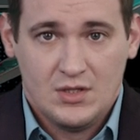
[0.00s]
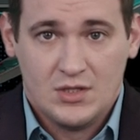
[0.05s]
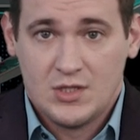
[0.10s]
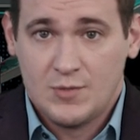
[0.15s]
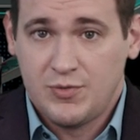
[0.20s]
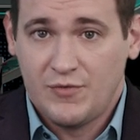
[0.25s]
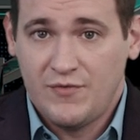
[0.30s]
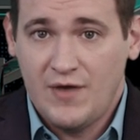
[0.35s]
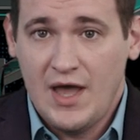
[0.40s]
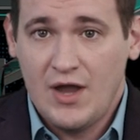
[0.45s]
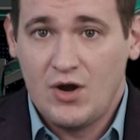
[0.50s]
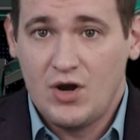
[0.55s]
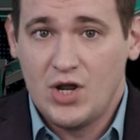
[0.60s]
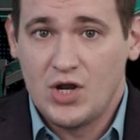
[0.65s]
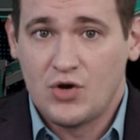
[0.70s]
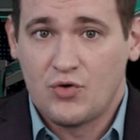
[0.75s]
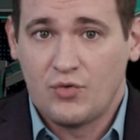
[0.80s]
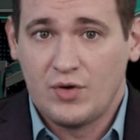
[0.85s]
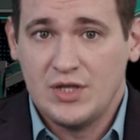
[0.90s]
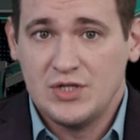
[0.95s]
The provider
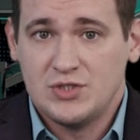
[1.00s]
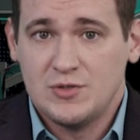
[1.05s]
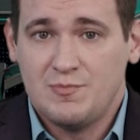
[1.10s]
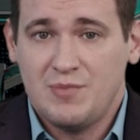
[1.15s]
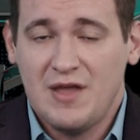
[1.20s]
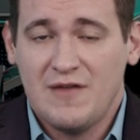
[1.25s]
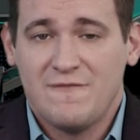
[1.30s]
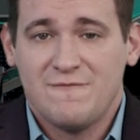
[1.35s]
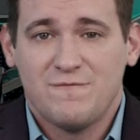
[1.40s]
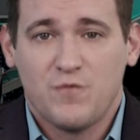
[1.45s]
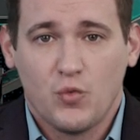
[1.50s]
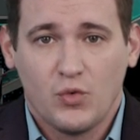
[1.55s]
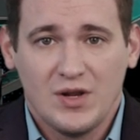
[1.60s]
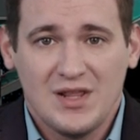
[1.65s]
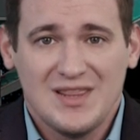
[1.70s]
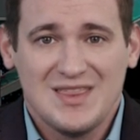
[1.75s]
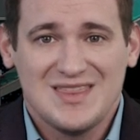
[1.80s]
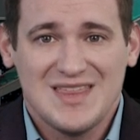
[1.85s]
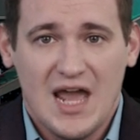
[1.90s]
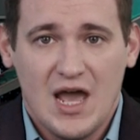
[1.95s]
agreed to pay
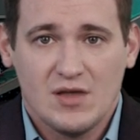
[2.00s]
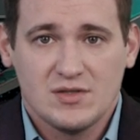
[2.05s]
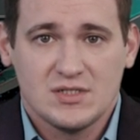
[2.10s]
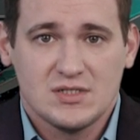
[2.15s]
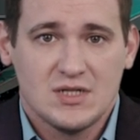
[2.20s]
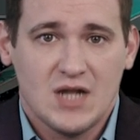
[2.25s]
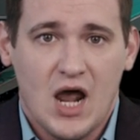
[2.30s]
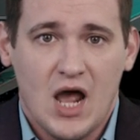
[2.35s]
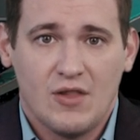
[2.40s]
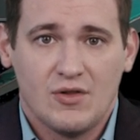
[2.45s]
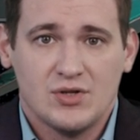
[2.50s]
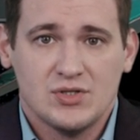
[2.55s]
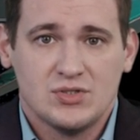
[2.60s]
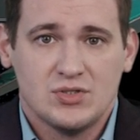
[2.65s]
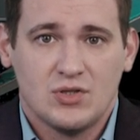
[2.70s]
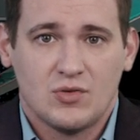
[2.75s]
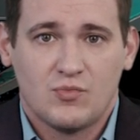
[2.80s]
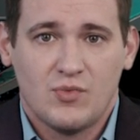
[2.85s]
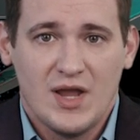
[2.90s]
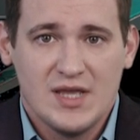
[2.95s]

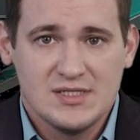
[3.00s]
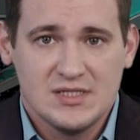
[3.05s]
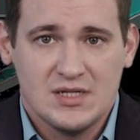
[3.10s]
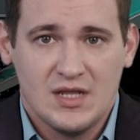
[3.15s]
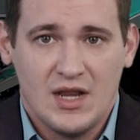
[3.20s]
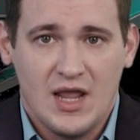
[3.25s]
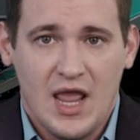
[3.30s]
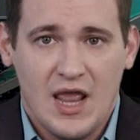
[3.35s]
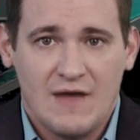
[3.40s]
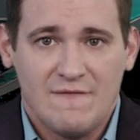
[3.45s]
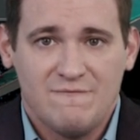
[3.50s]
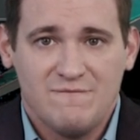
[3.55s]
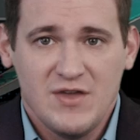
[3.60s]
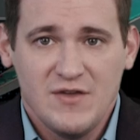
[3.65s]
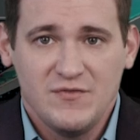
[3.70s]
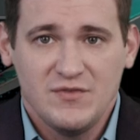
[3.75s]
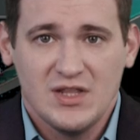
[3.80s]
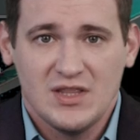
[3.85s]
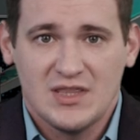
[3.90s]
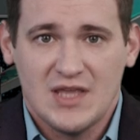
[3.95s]
$40,000 to the resident and
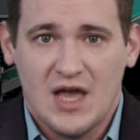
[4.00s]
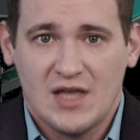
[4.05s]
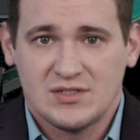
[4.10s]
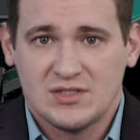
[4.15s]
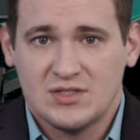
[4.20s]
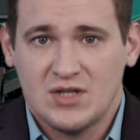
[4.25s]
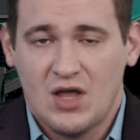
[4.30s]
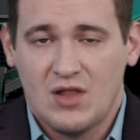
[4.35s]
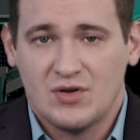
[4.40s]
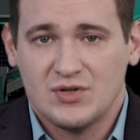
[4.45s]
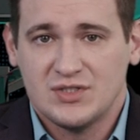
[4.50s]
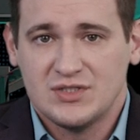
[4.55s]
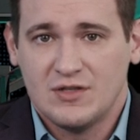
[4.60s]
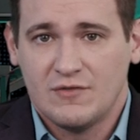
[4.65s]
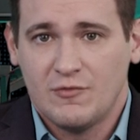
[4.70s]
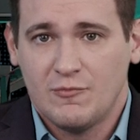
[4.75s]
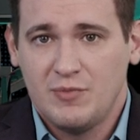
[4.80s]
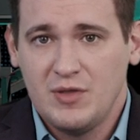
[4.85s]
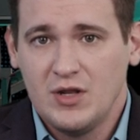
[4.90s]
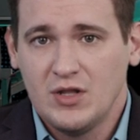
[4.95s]
$50,000
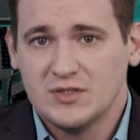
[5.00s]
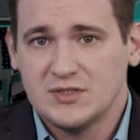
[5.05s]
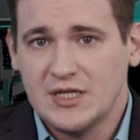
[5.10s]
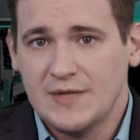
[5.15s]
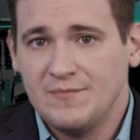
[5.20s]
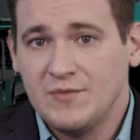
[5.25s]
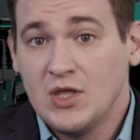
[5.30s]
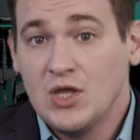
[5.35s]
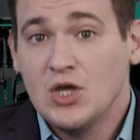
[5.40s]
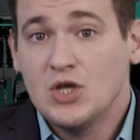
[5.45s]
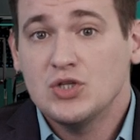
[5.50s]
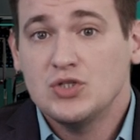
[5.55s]
civil penalty